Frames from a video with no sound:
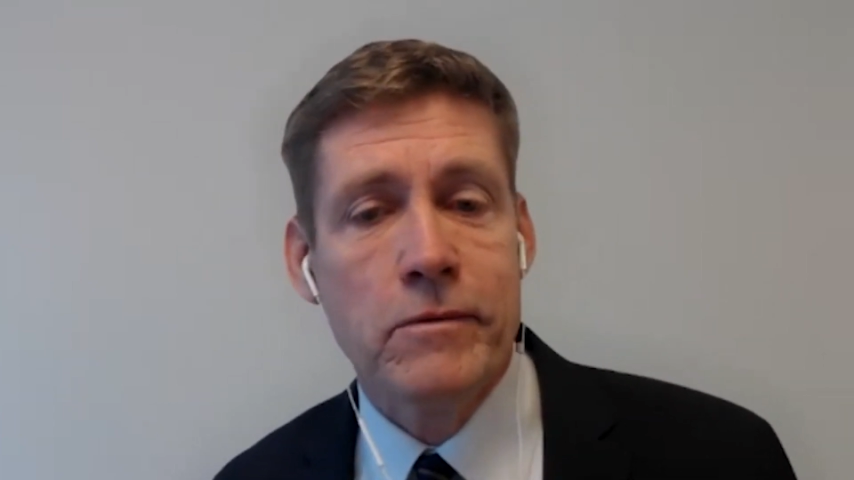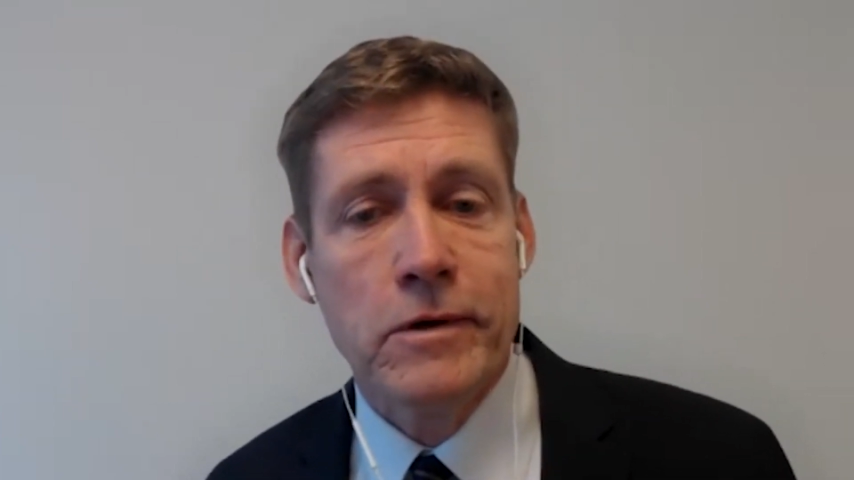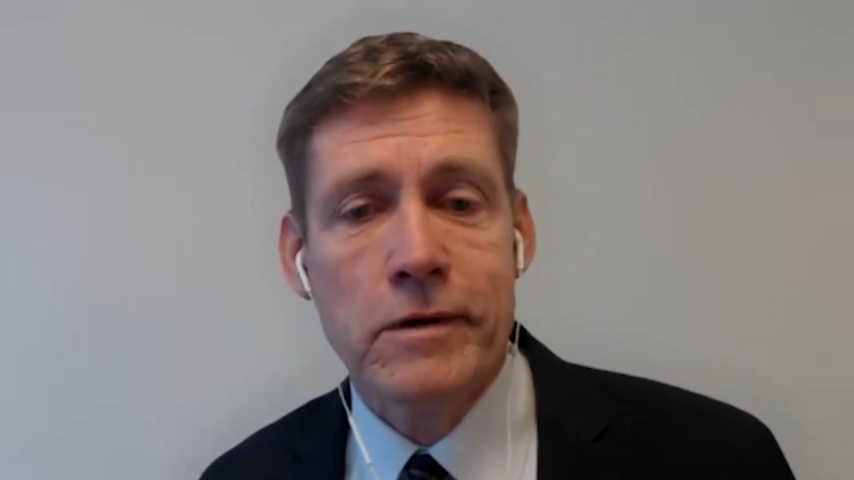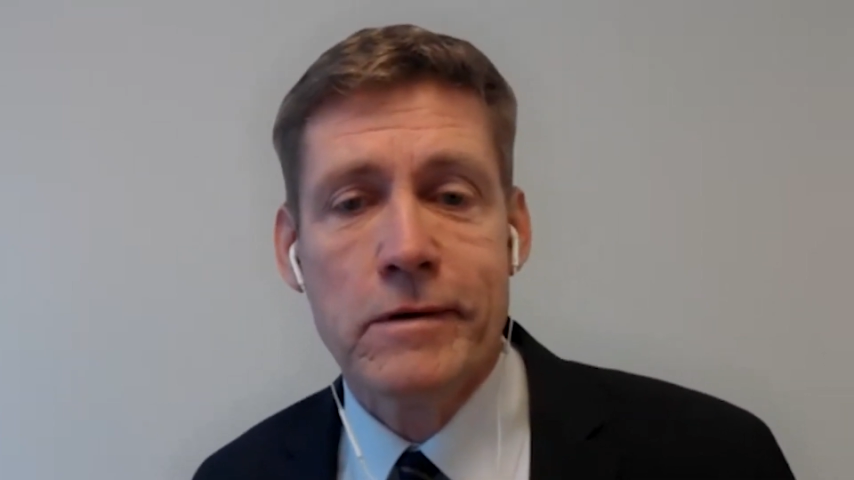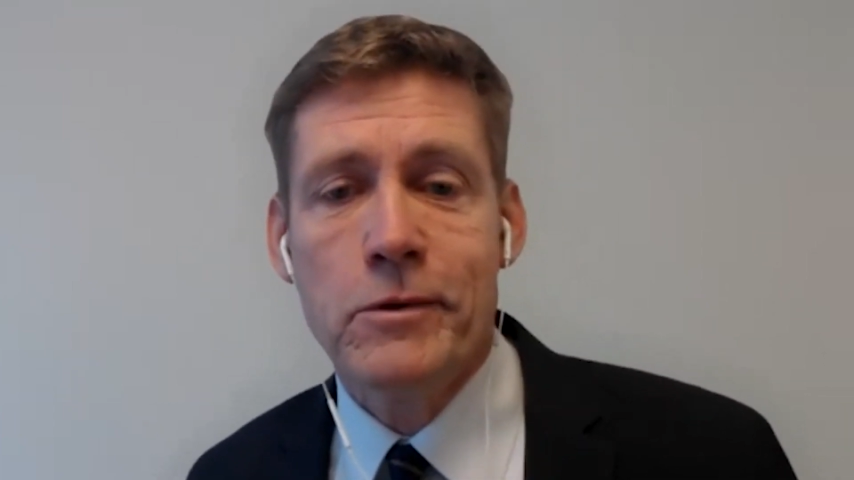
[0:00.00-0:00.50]
I
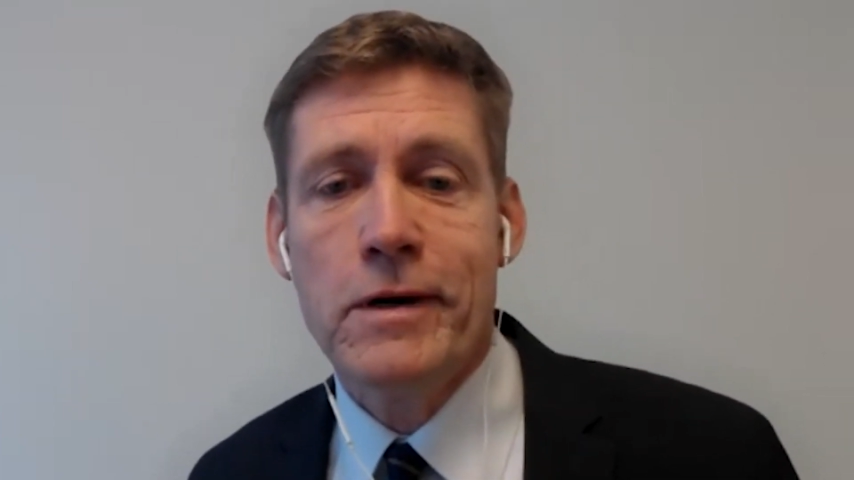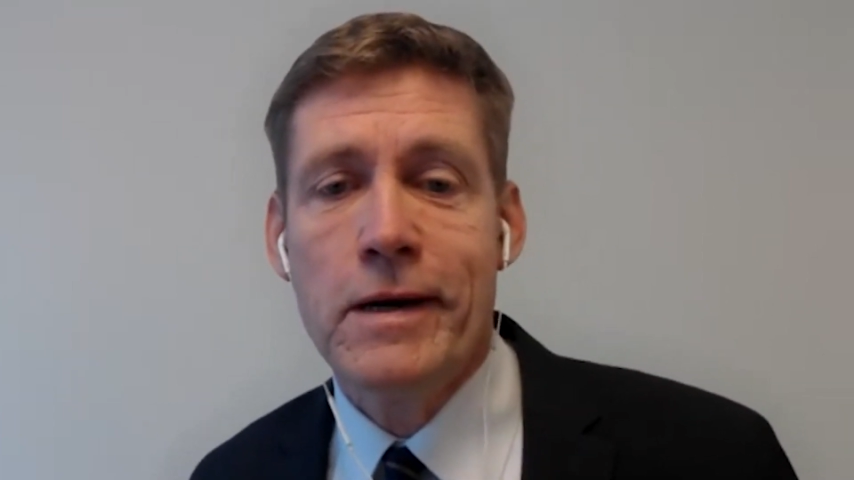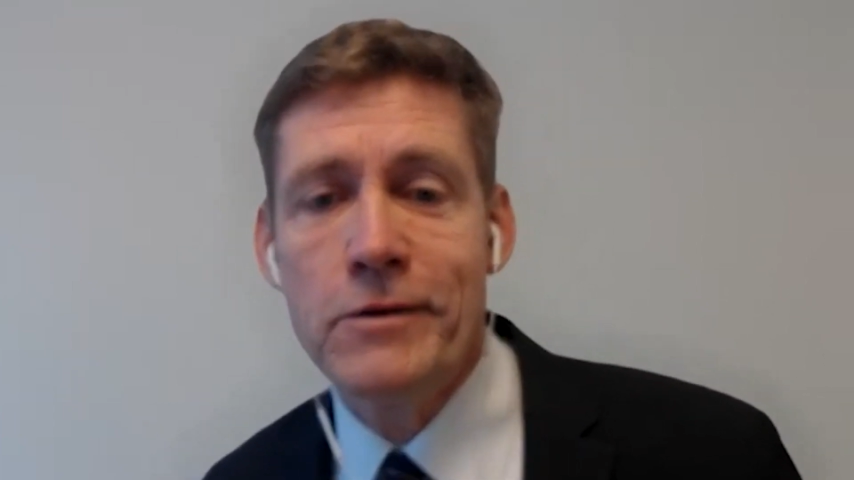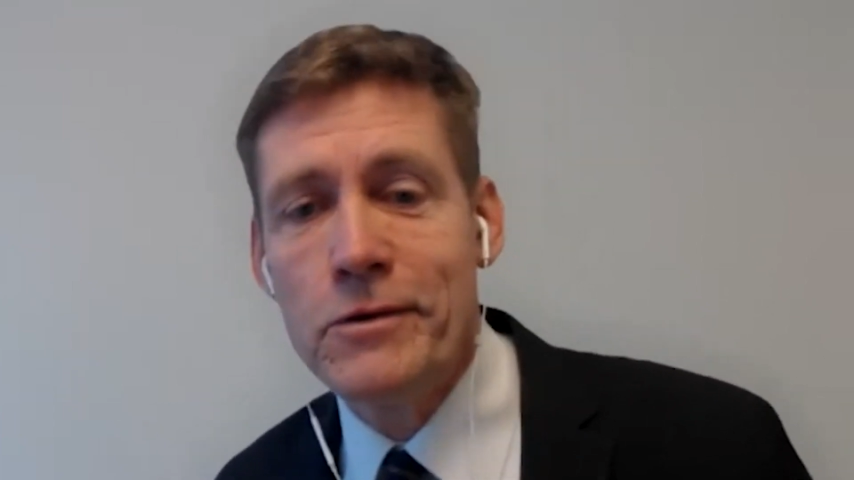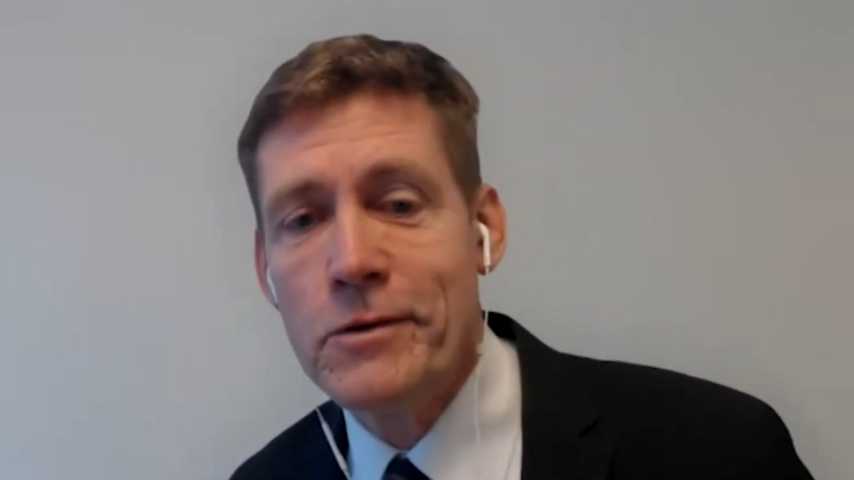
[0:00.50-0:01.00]
would
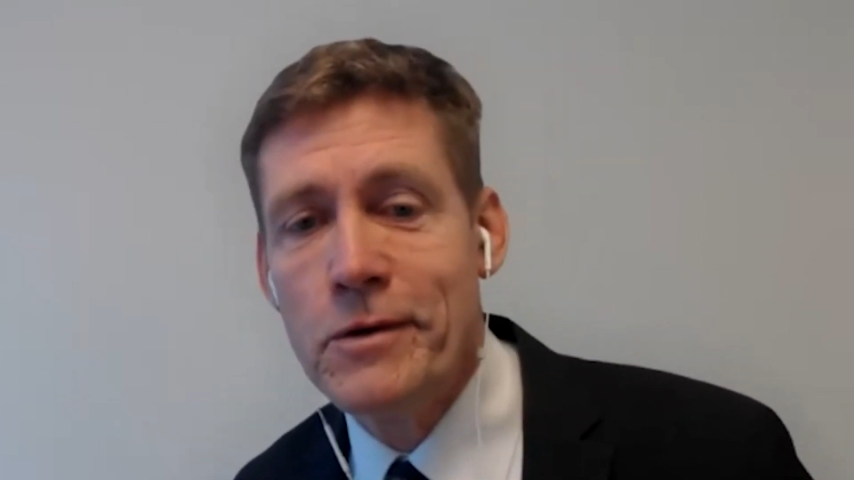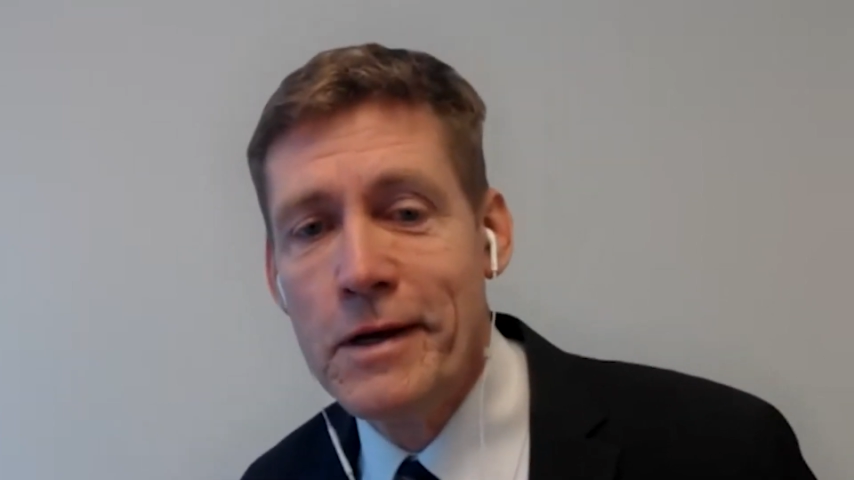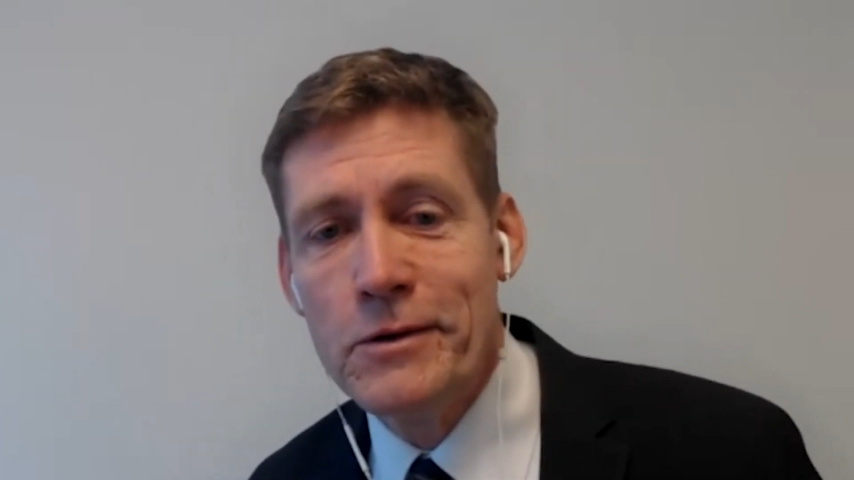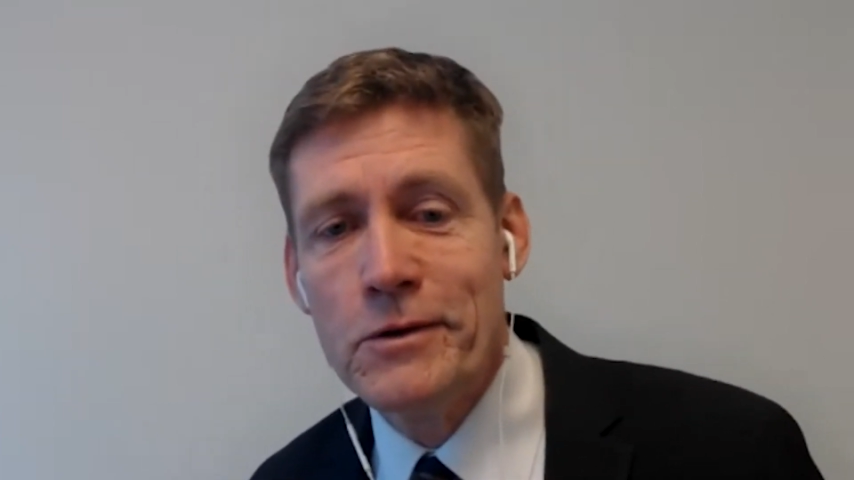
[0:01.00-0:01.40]
like to